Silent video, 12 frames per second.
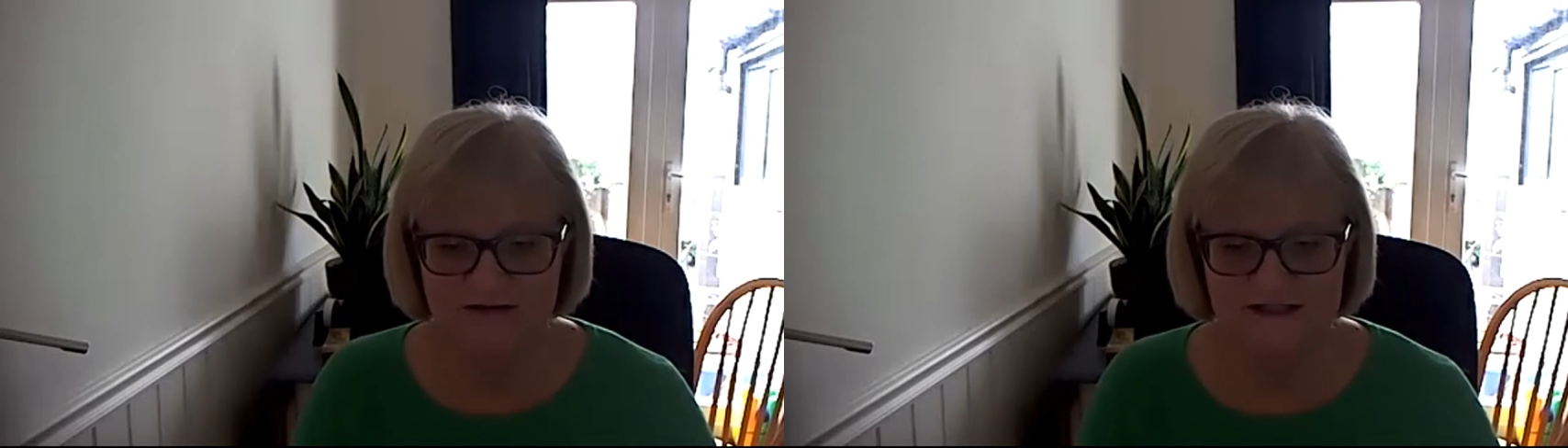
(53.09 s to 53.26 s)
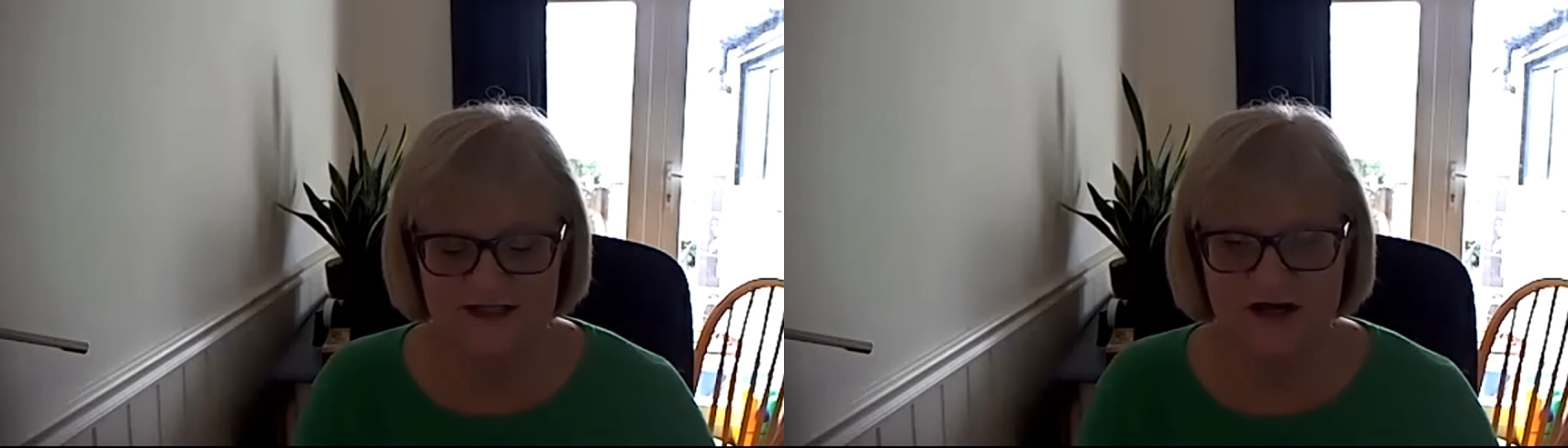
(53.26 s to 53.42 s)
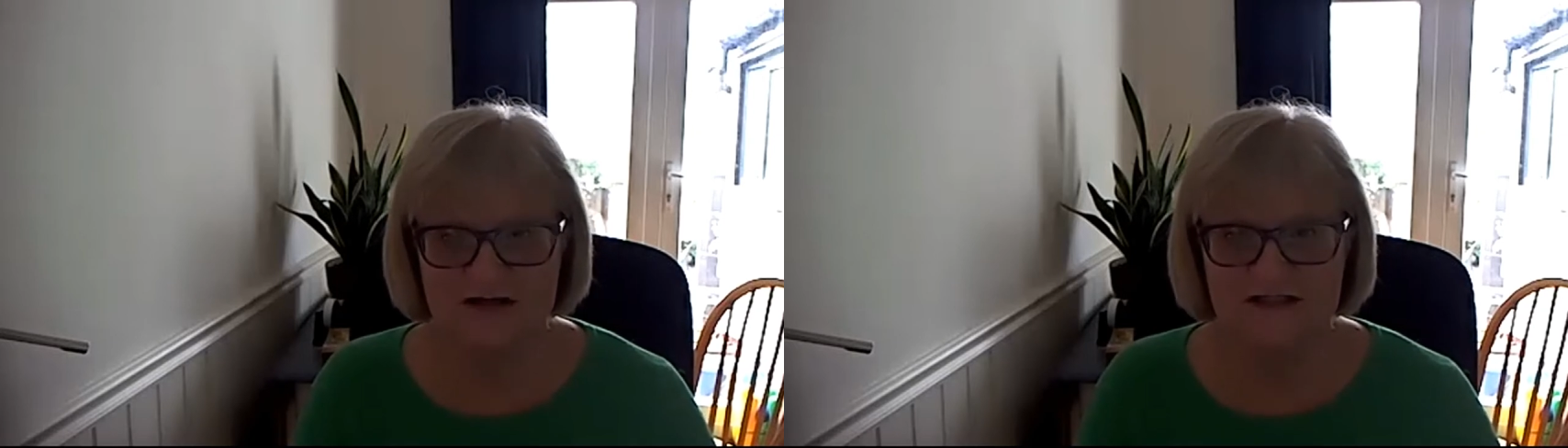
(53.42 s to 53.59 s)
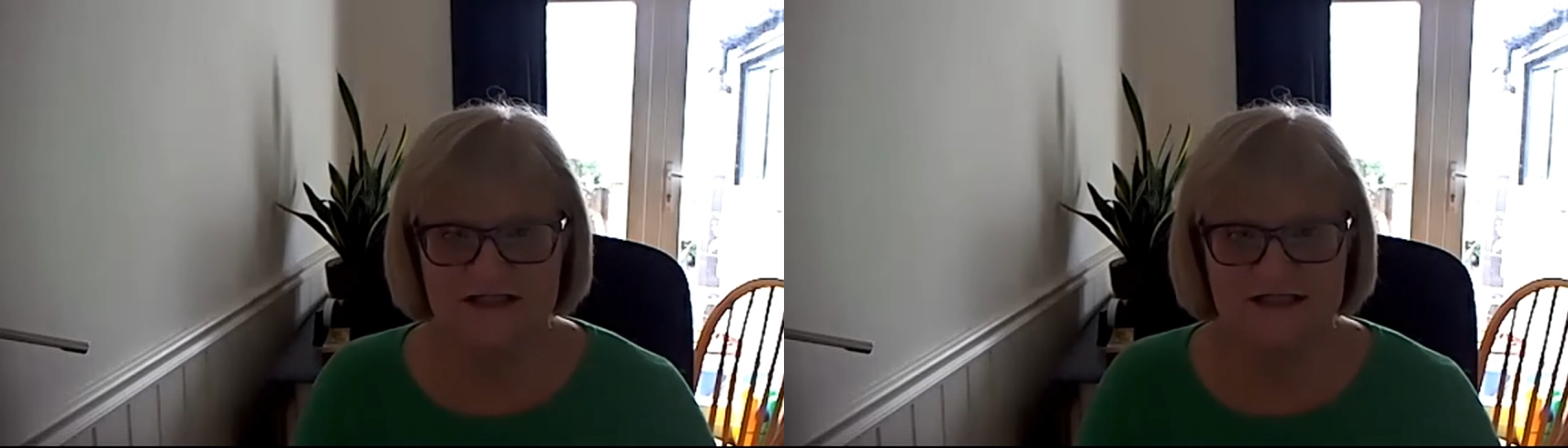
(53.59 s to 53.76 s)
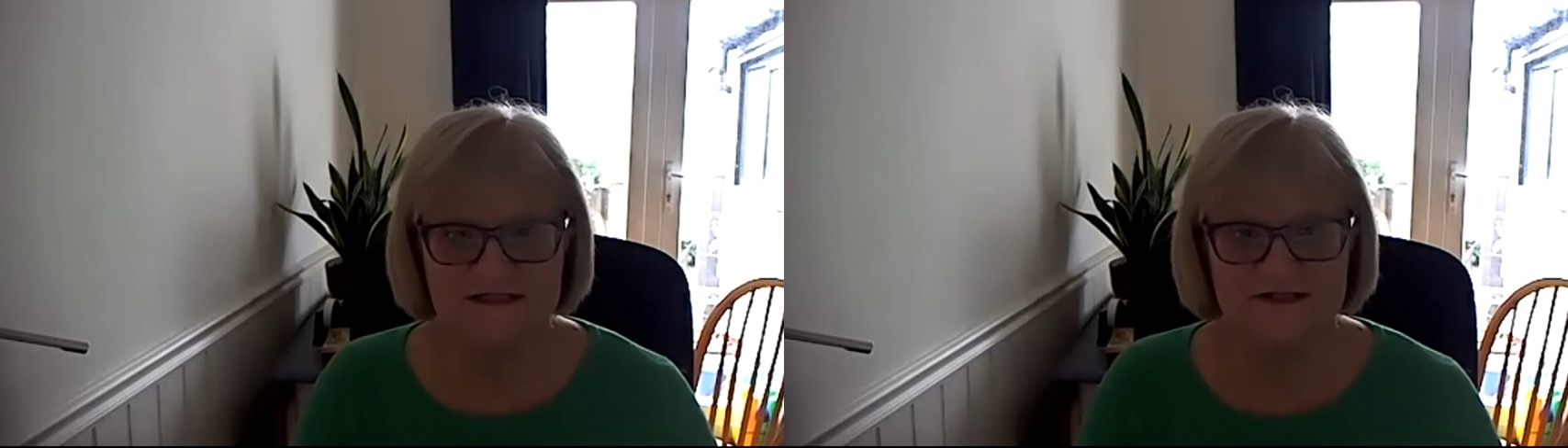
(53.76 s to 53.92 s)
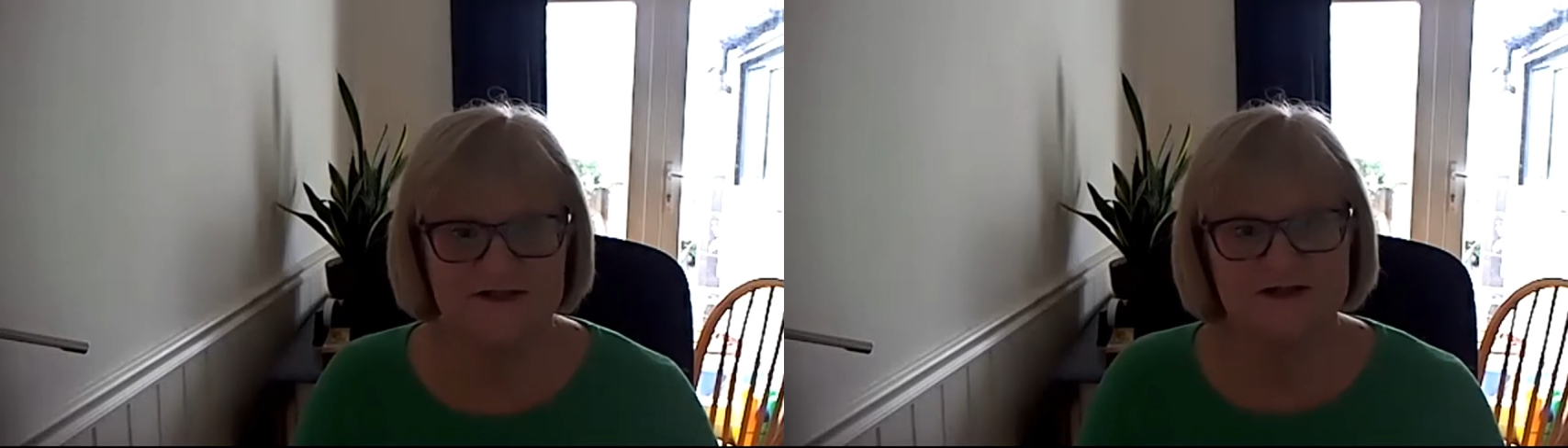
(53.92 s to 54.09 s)

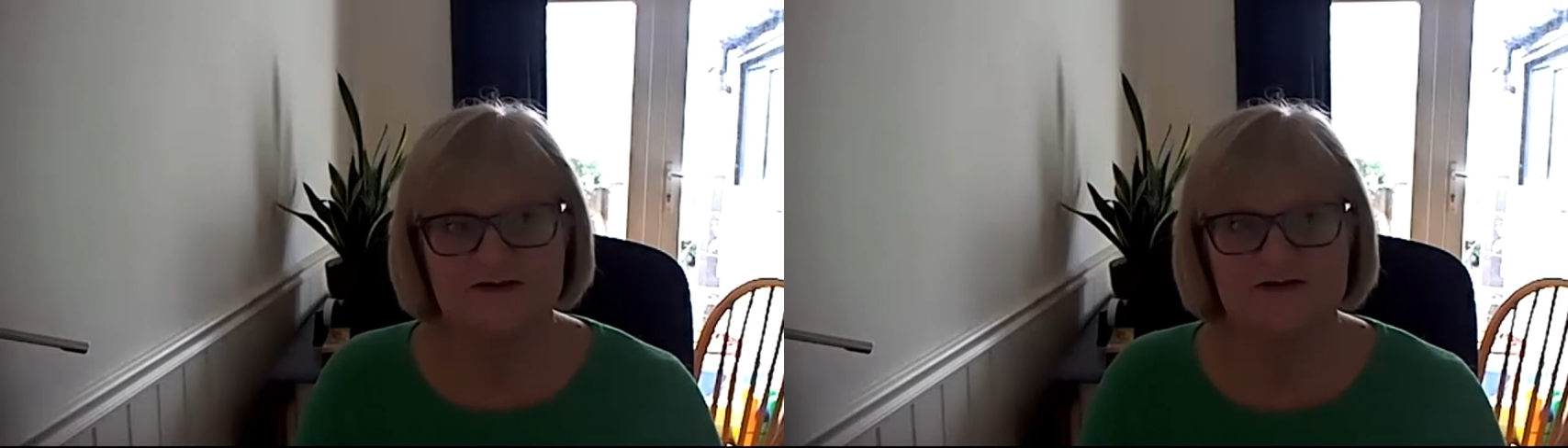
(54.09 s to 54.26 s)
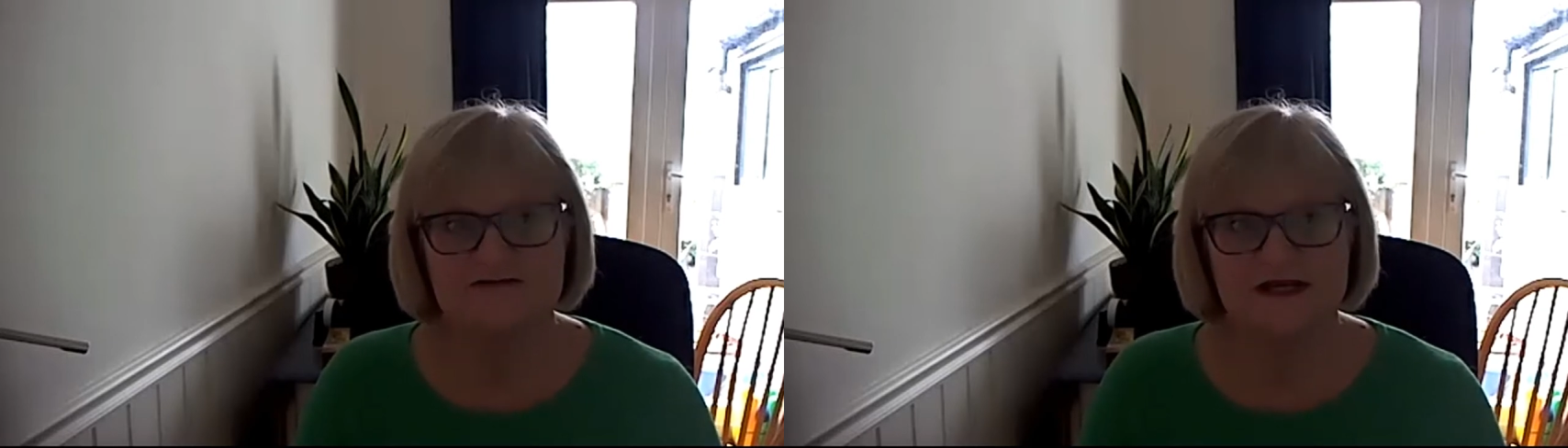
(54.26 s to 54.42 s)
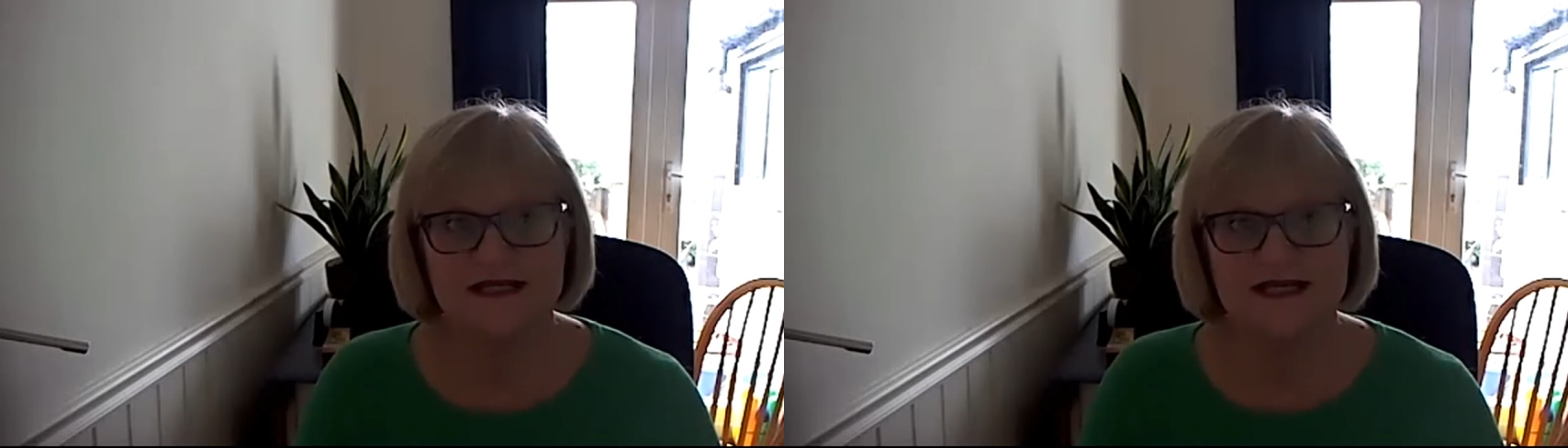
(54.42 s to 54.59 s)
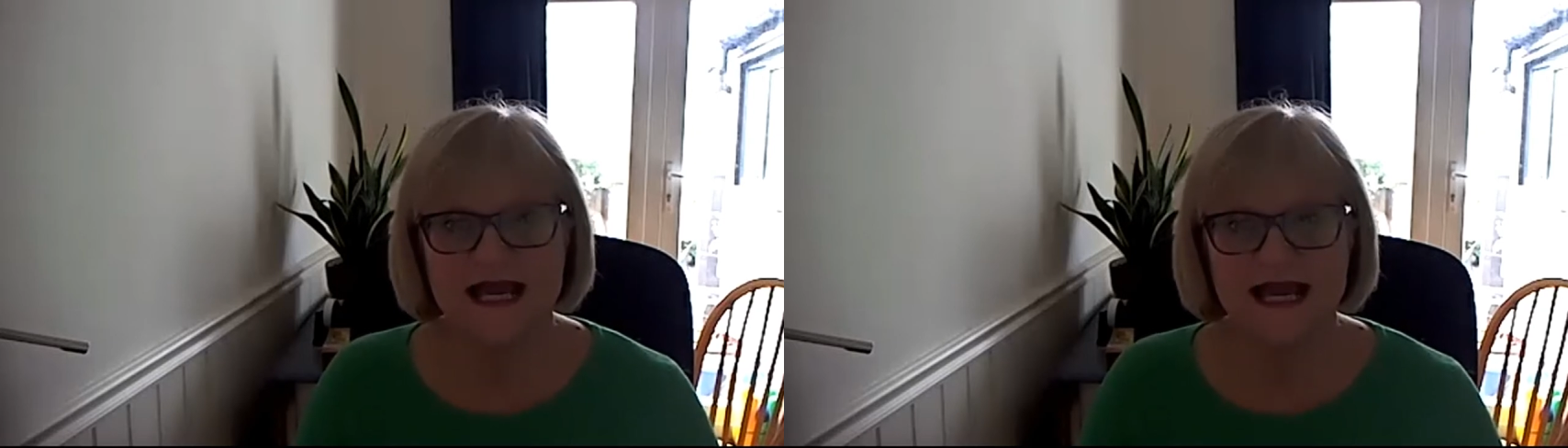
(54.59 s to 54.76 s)
started the tutoring,